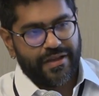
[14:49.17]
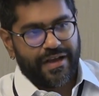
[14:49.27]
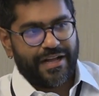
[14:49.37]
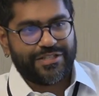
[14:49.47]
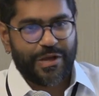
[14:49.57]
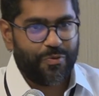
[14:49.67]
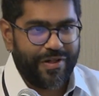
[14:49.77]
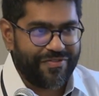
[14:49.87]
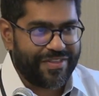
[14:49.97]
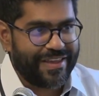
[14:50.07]
I'll say
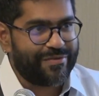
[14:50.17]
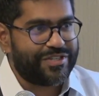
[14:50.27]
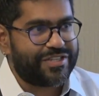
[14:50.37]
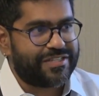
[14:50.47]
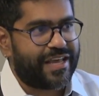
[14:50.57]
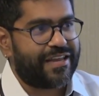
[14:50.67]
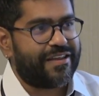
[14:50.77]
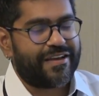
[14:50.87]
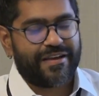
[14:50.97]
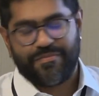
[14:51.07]
one thing, which is that
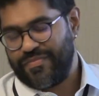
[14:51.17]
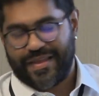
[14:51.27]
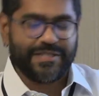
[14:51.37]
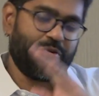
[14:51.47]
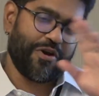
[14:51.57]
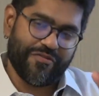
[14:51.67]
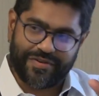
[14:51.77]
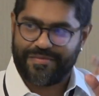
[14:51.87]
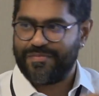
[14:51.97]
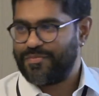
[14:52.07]
as part of
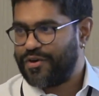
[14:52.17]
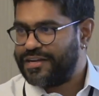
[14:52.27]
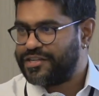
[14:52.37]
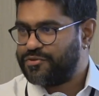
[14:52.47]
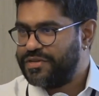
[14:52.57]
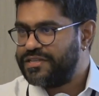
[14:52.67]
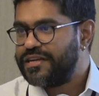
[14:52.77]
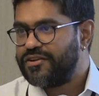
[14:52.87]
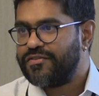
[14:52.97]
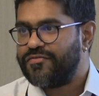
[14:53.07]
a project we
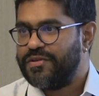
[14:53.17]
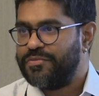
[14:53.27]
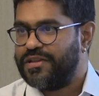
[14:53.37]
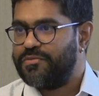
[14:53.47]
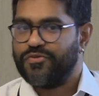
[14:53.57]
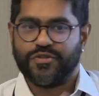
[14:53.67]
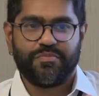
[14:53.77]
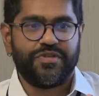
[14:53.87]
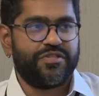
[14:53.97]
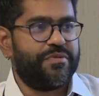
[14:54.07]
did on female labor force
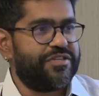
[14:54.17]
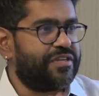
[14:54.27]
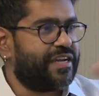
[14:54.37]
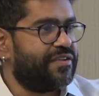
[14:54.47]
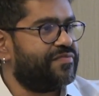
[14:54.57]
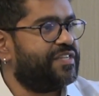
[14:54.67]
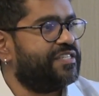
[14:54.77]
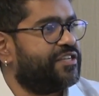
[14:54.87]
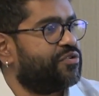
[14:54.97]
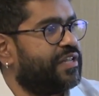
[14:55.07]
participation, kind of
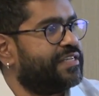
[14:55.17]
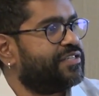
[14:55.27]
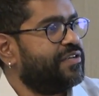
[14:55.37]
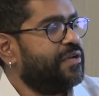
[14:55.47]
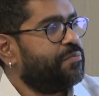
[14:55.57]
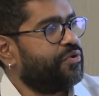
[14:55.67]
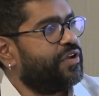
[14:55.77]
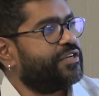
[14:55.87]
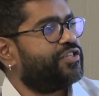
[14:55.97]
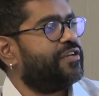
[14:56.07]
decentralized
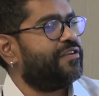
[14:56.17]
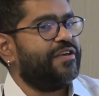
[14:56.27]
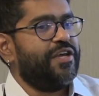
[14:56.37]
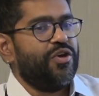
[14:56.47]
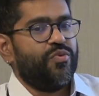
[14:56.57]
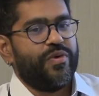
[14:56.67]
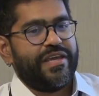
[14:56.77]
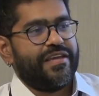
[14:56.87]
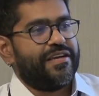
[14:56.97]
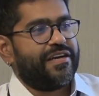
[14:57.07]
production,
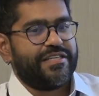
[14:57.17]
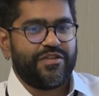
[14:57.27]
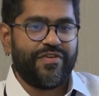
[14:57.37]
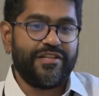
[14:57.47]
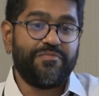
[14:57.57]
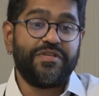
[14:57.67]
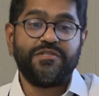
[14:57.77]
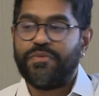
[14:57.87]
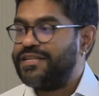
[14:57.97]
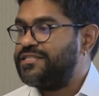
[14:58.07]
we developed these
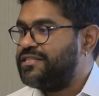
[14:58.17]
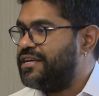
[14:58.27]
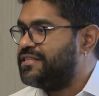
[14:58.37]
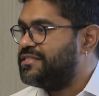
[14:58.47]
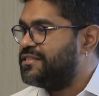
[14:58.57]
pen stands.